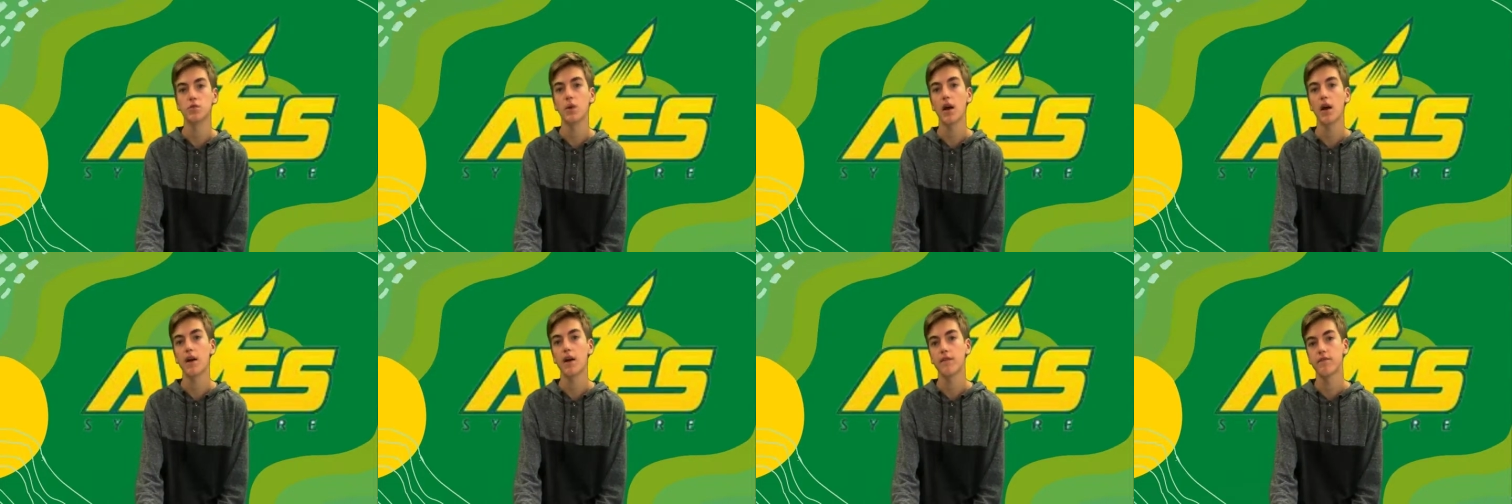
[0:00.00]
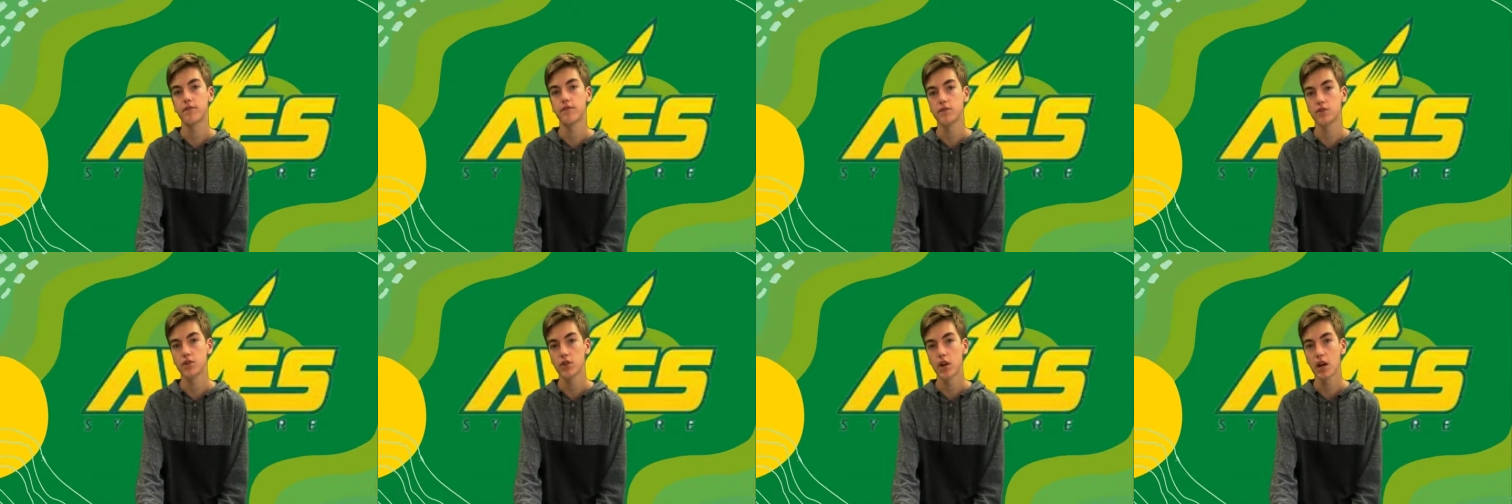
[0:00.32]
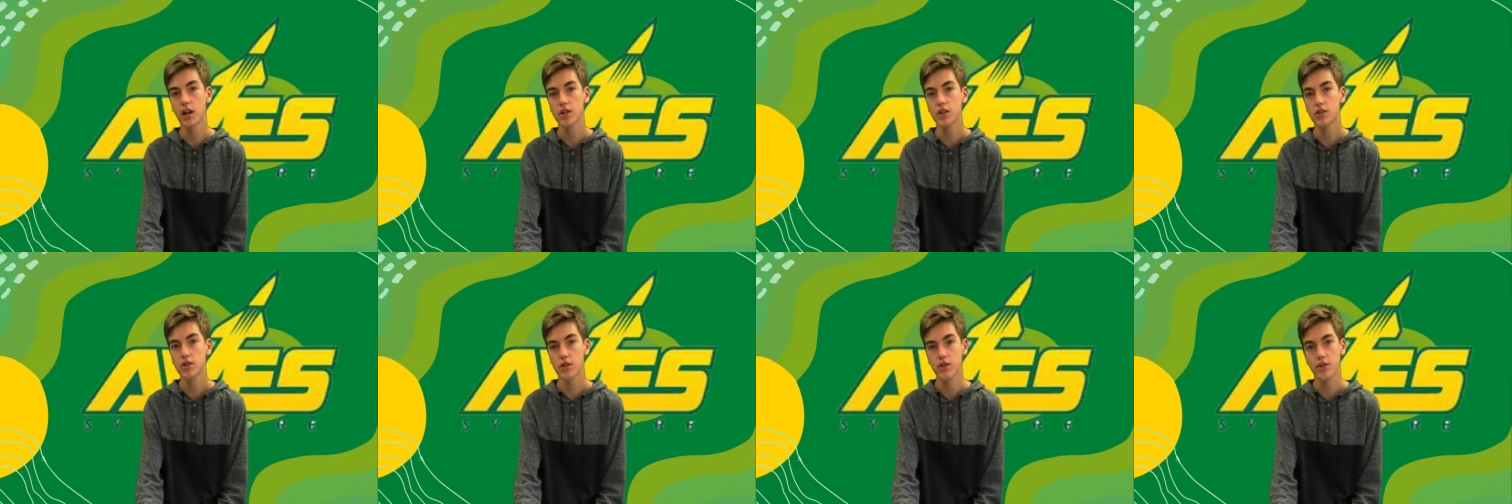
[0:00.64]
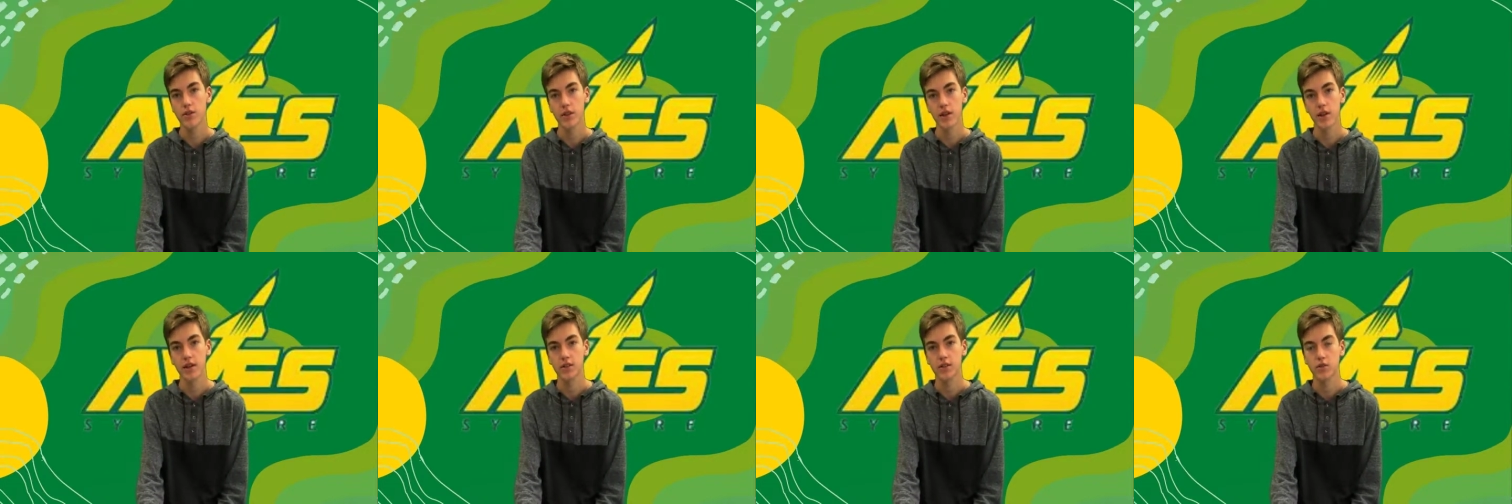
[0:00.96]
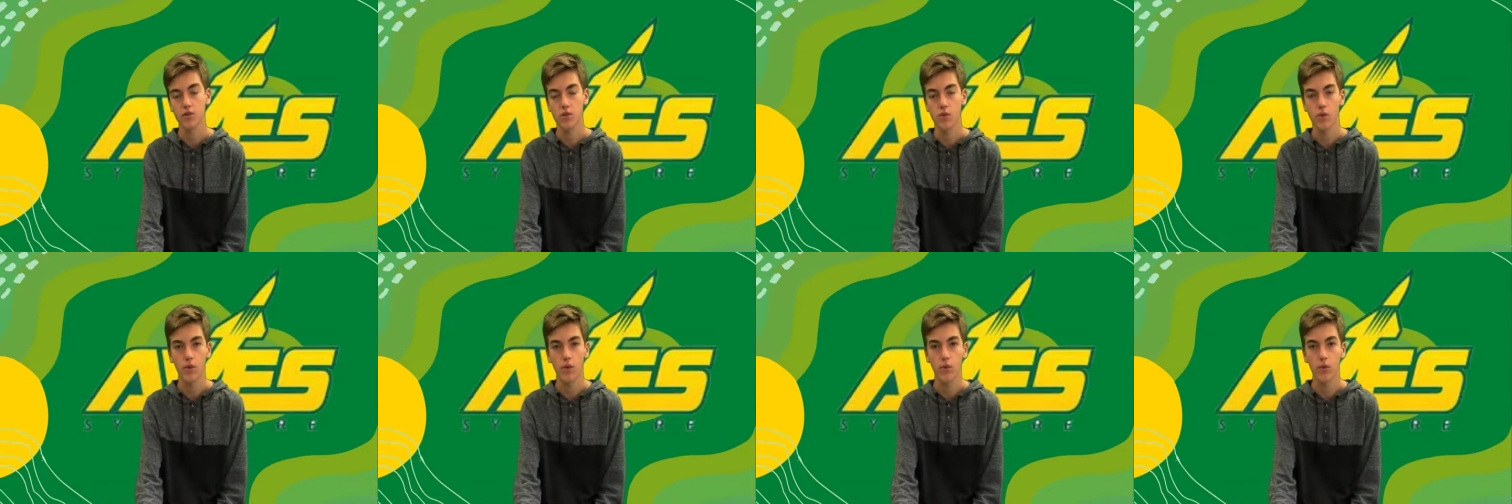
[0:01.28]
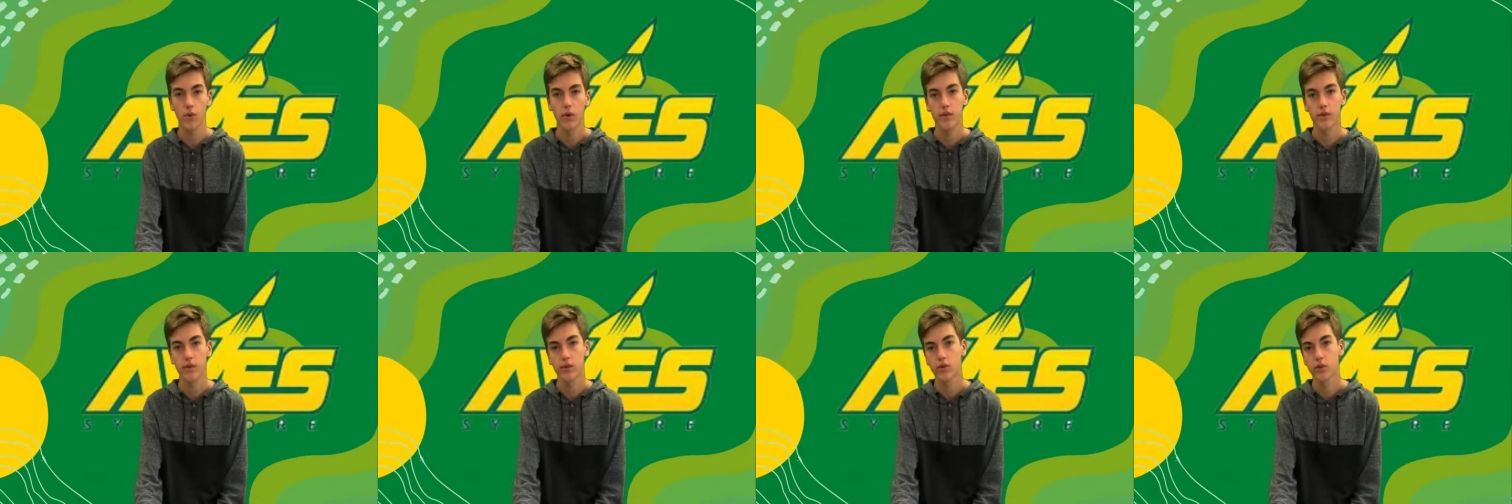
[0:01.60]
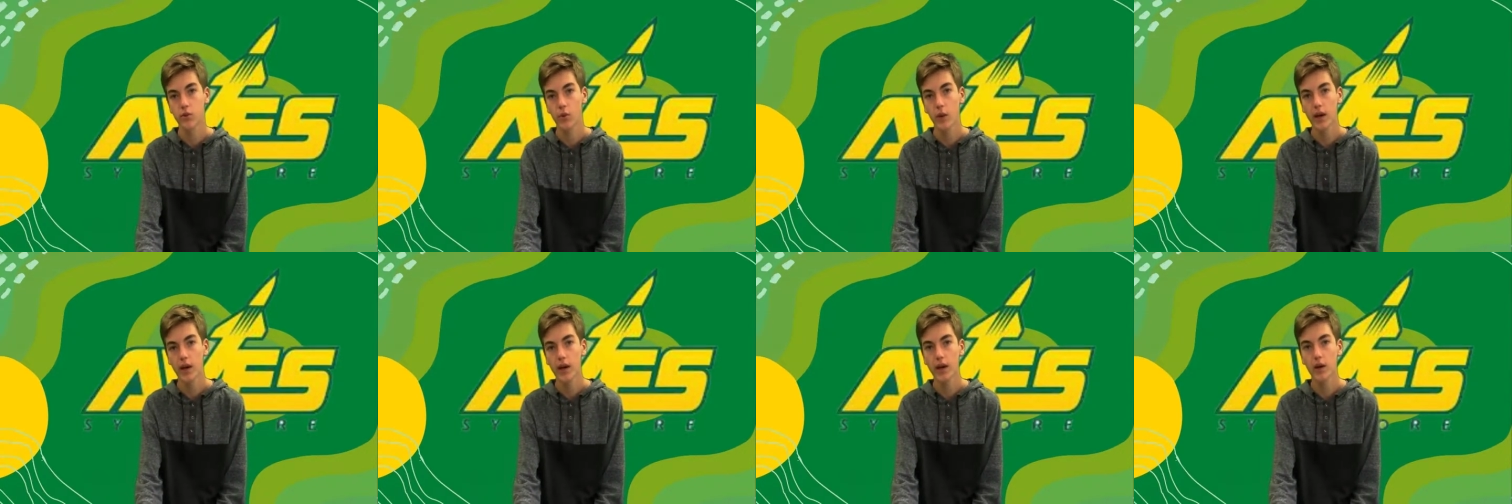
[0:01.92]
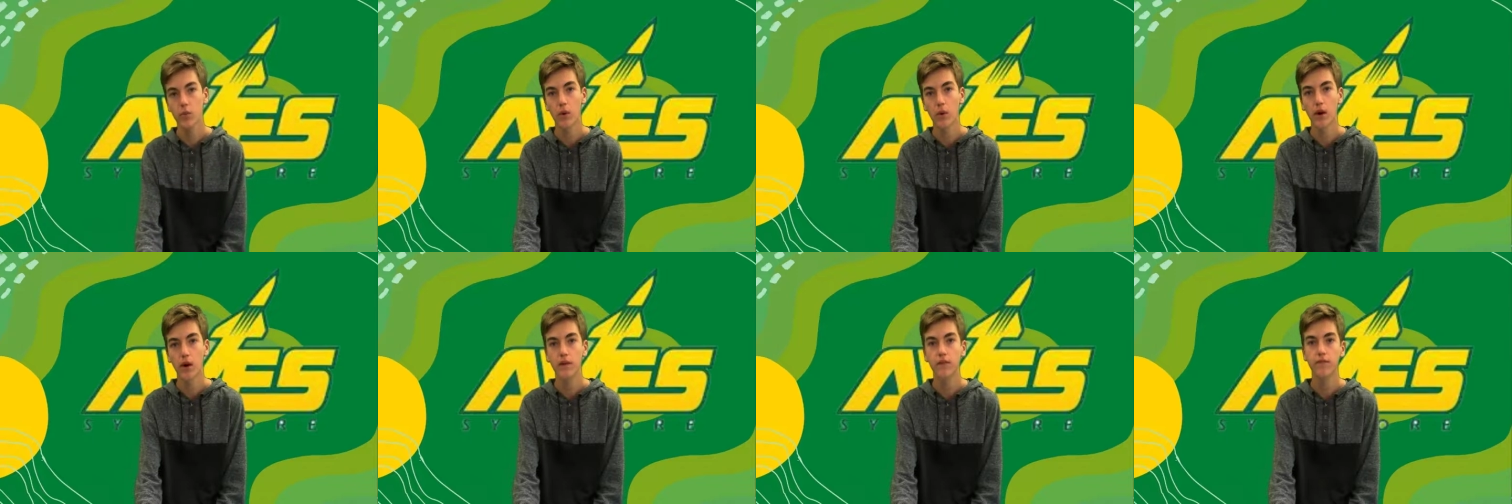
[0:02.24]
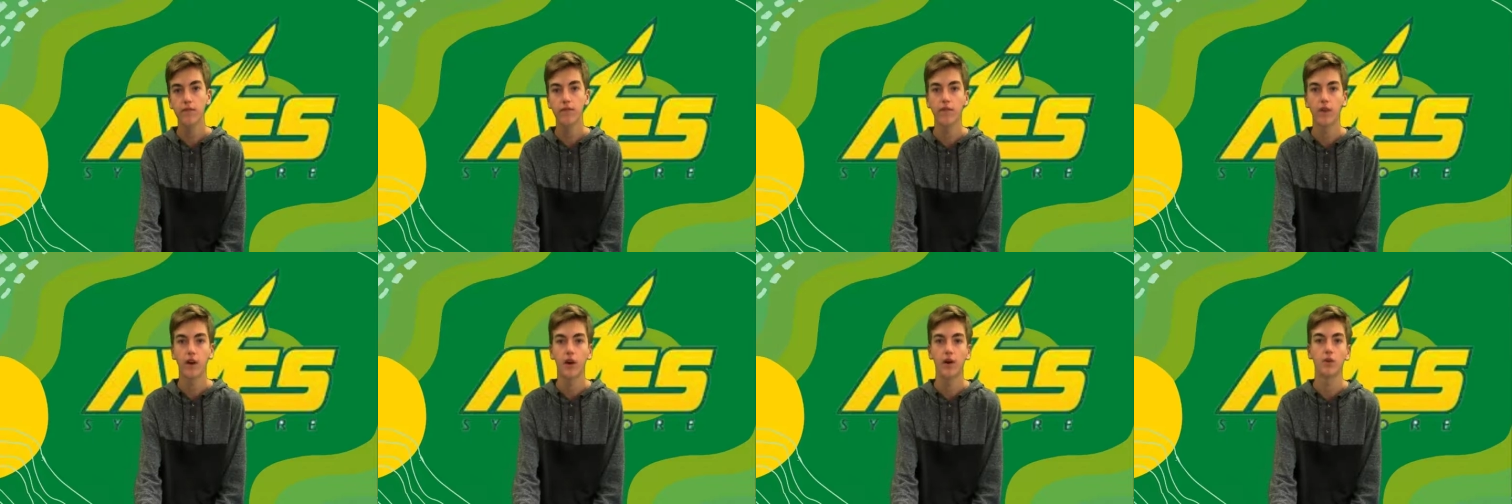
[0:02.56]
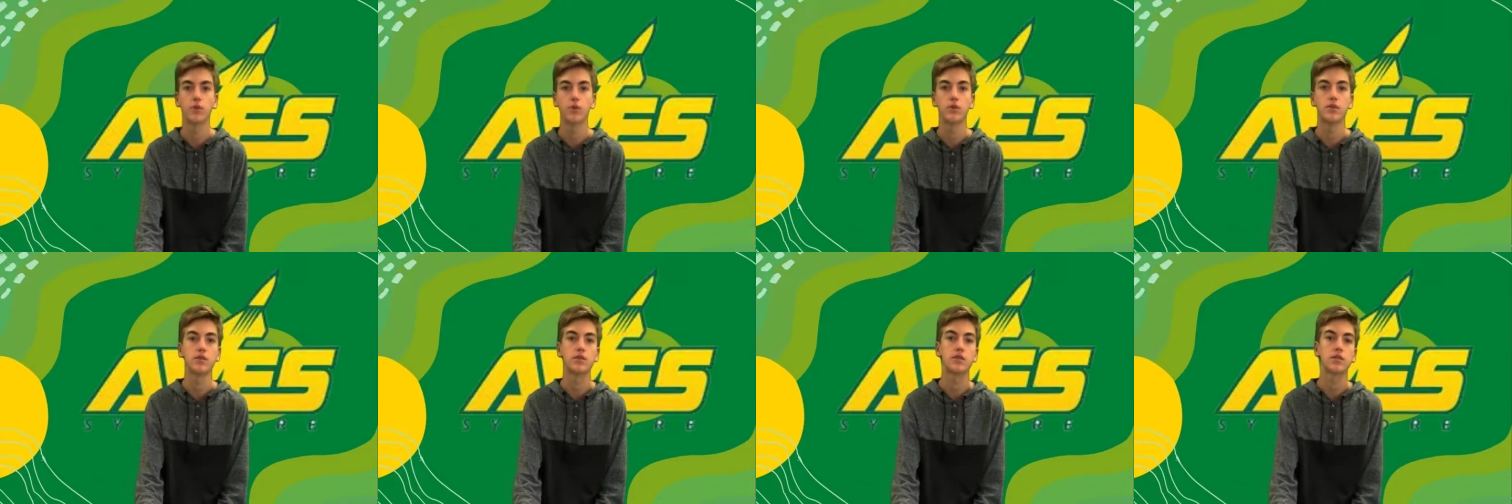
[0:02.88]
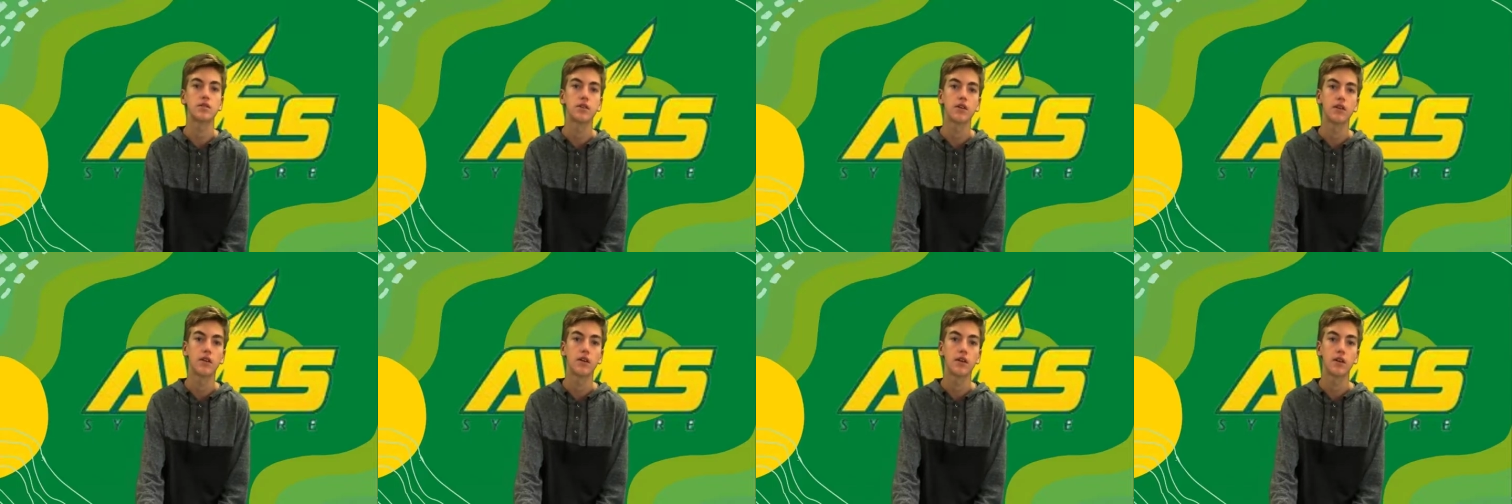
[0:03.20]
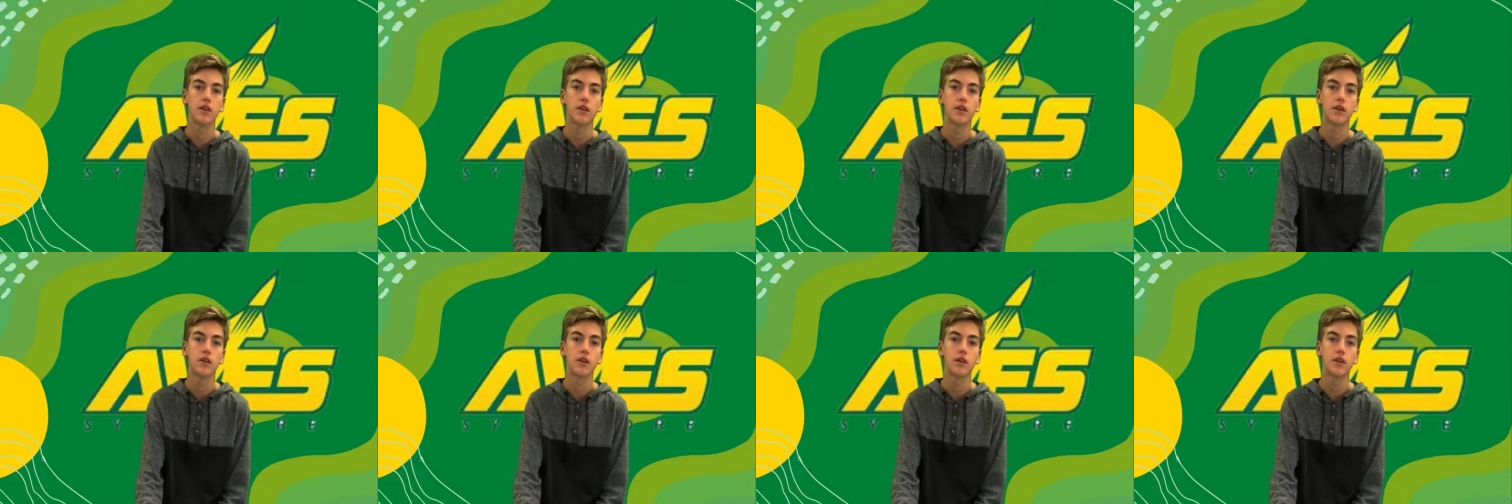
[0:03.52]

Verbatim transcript: we have Stranger Things with 21 votes.